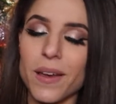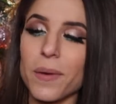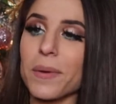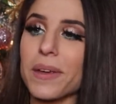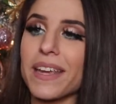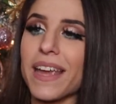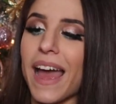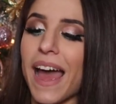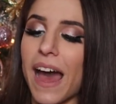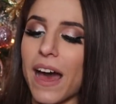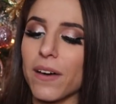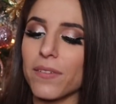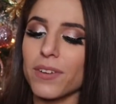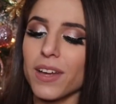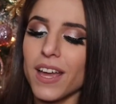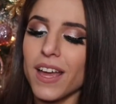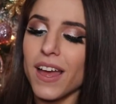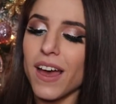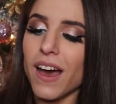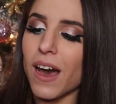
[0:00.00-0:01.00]
that we have.
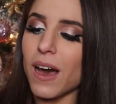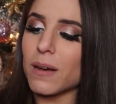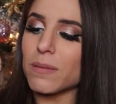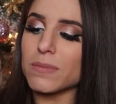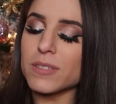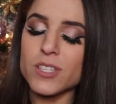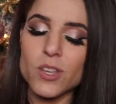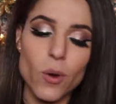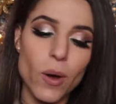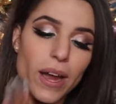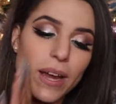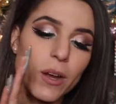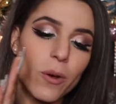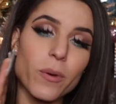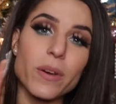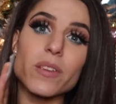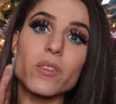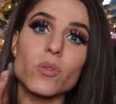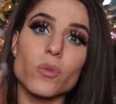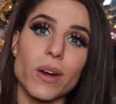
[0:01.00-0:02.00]
Um, so I
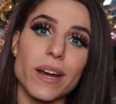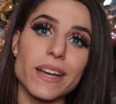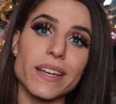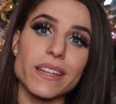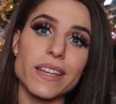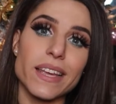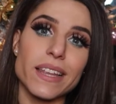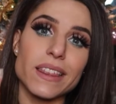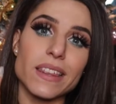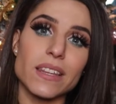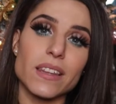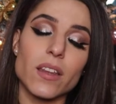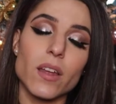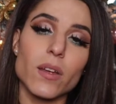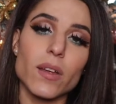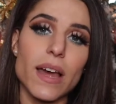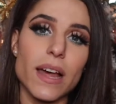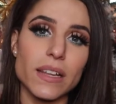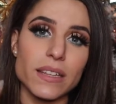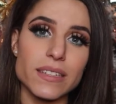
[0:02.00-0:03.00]
always write like
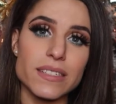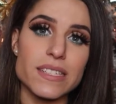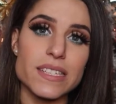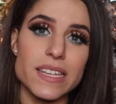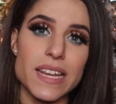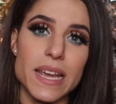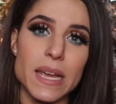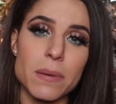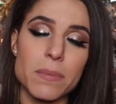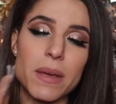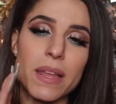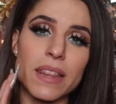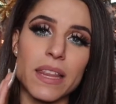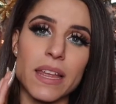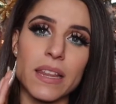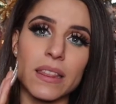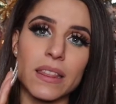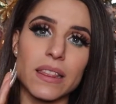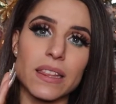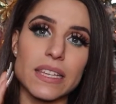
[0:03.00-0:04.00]
Ella's name and
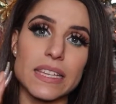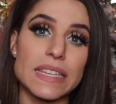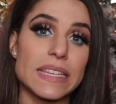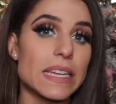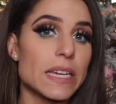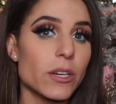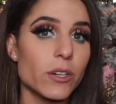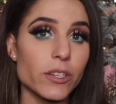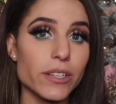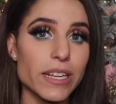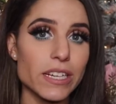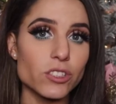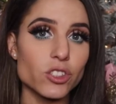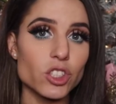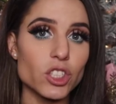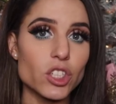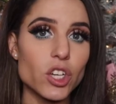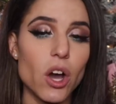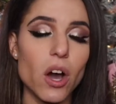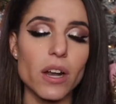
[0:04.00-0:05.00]
then the year that
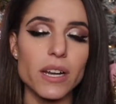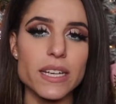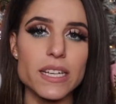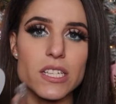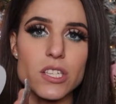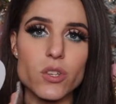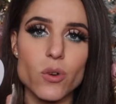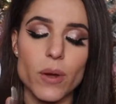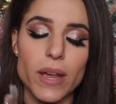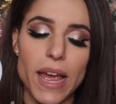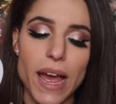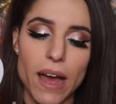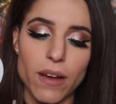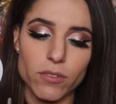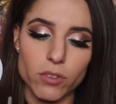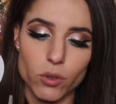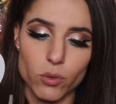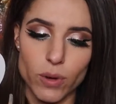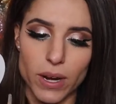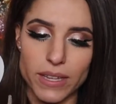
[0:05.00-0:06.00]
she got it, so I
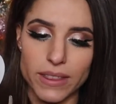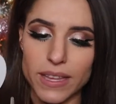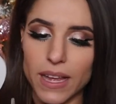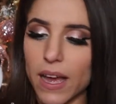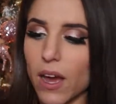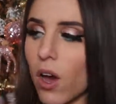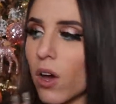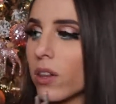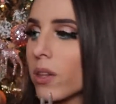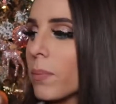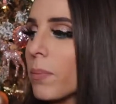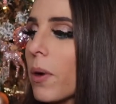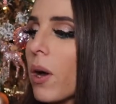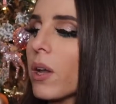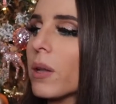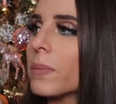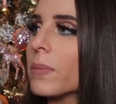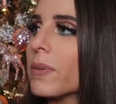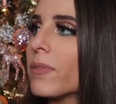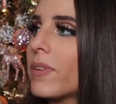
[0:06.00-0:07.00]
have to write that on the
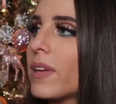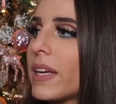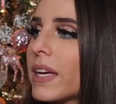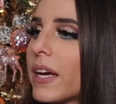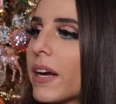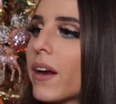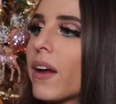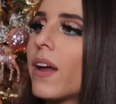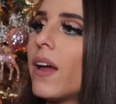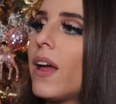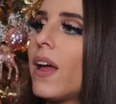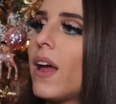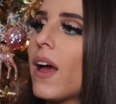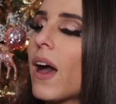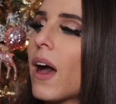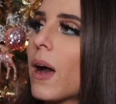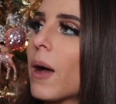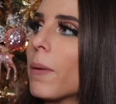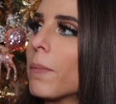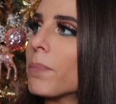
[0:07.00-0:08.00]
bottom of here.
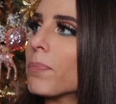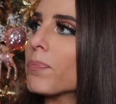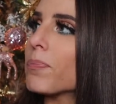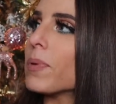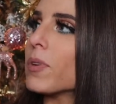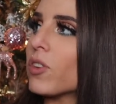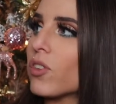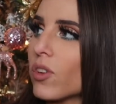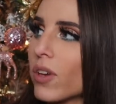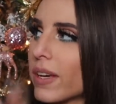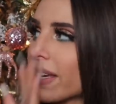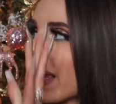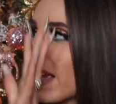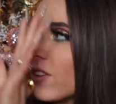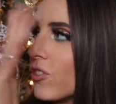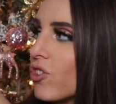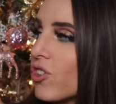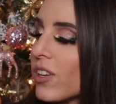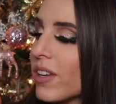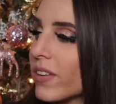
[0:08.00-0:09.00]
Um, but
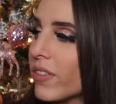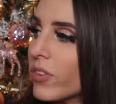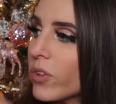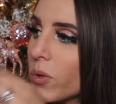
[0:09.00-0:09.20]
again, she has